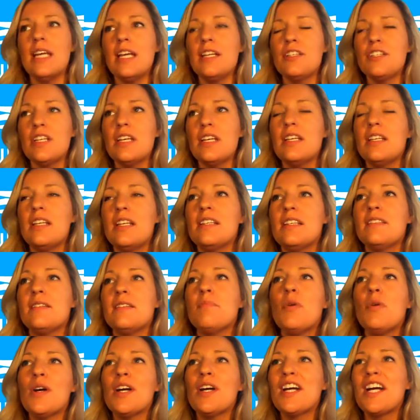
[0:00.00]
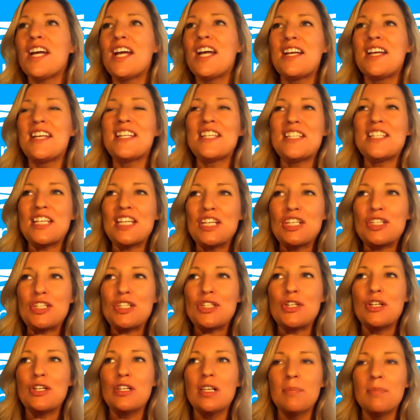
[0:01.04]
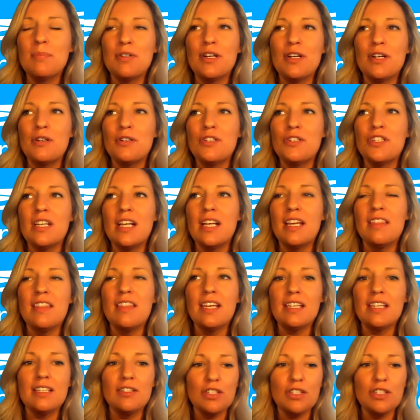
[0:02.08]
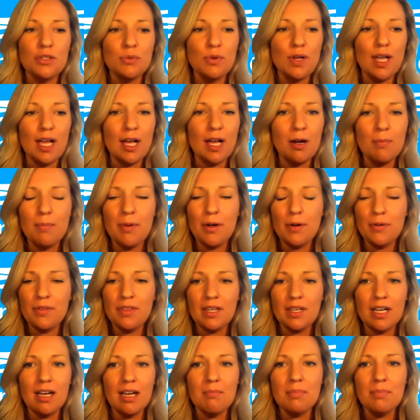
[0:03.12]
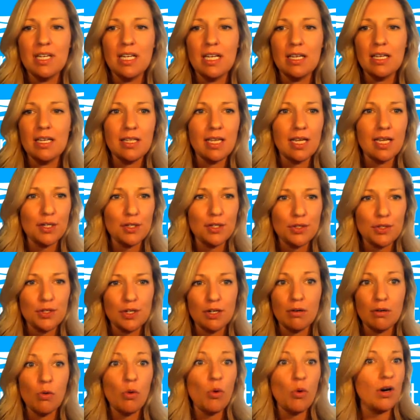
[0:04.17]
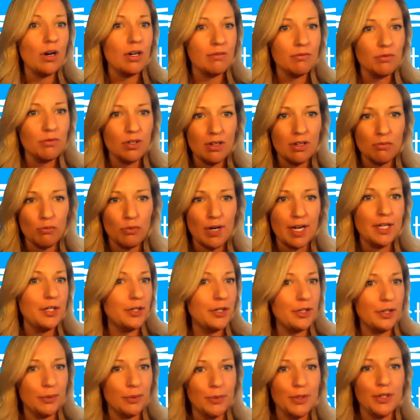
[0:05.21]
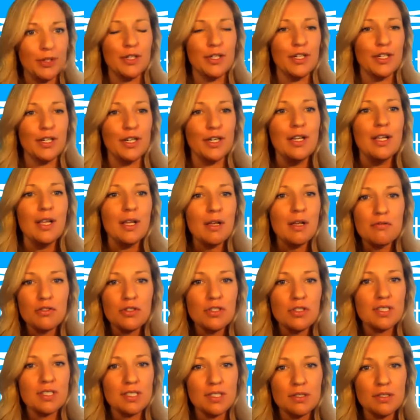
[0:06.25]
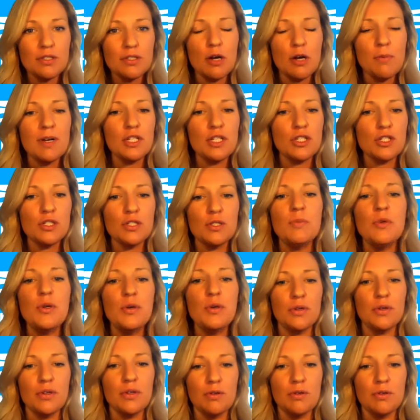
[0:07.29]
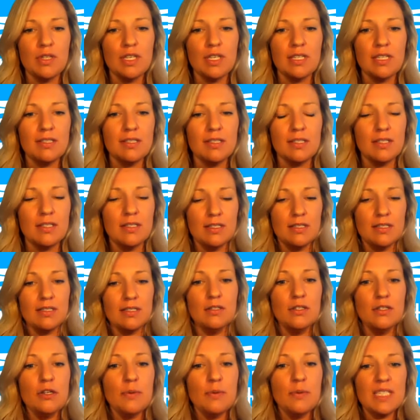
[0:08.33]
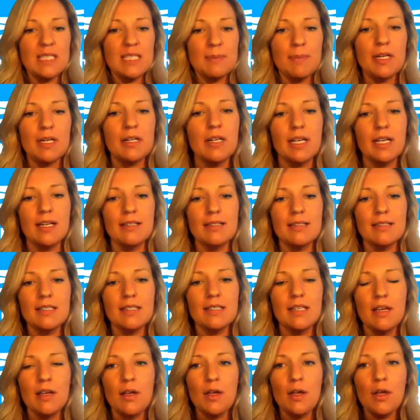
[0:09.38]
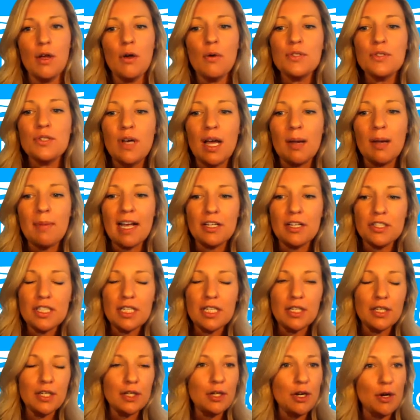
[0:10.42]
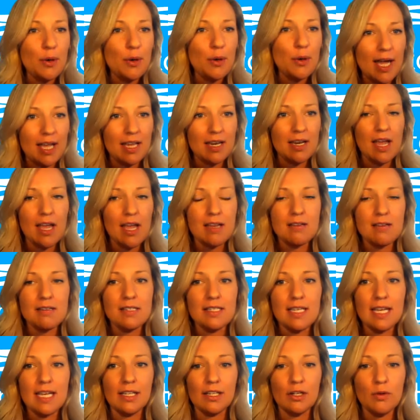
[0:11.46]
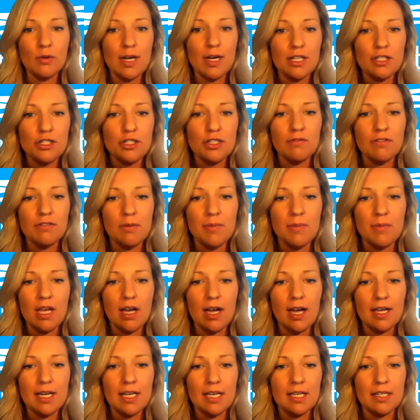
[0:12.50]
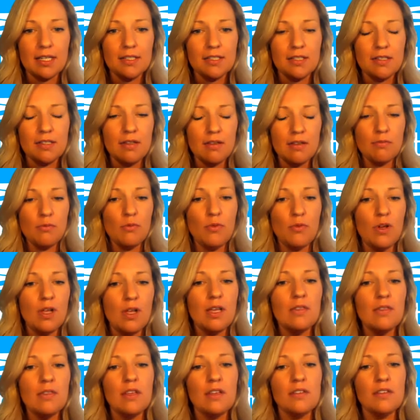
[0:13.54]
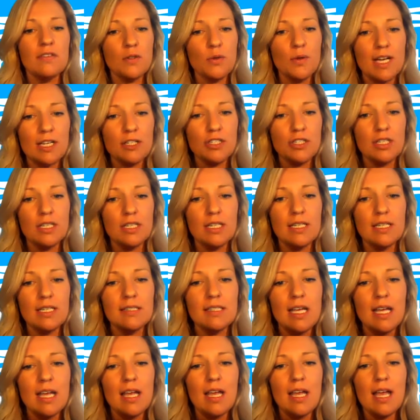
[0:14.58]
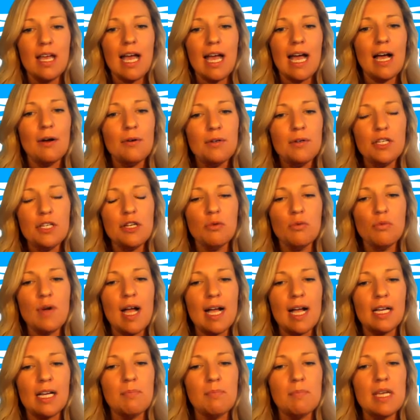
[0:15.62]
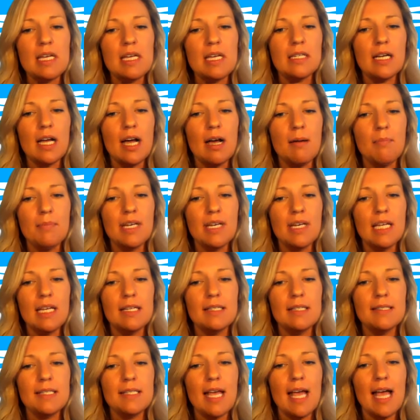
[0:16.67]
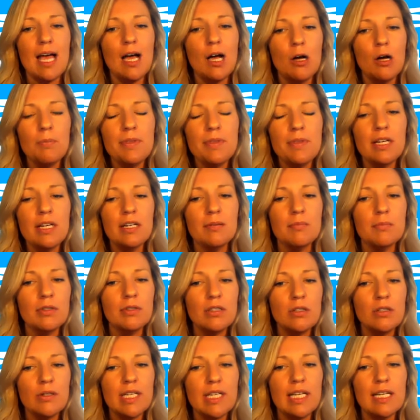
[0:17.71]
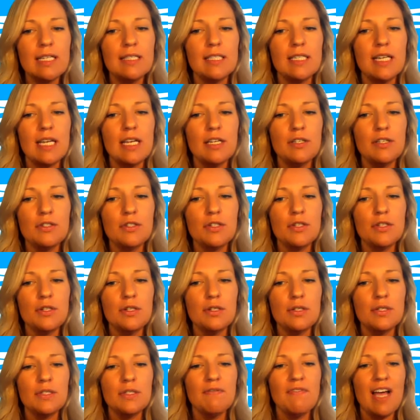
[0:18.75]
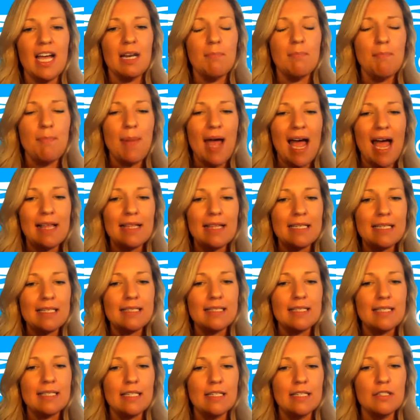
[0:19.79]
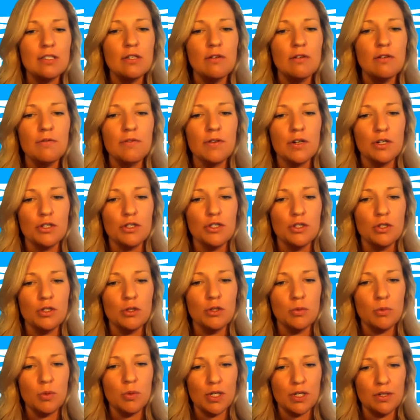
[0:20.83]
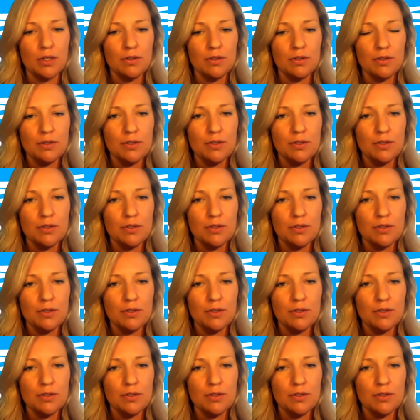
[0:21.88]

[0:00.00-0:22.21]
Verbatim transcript: TH. It, it's a more uh, intentional approach. And I think it just will help both the company and the intern or r- regular worker just so much smoother through this, this new experience. Well, so I'm actually going to go ahead and take a question from the audience. And this question is How do you recommend companies help their employees and interns find balance in this new virtual world?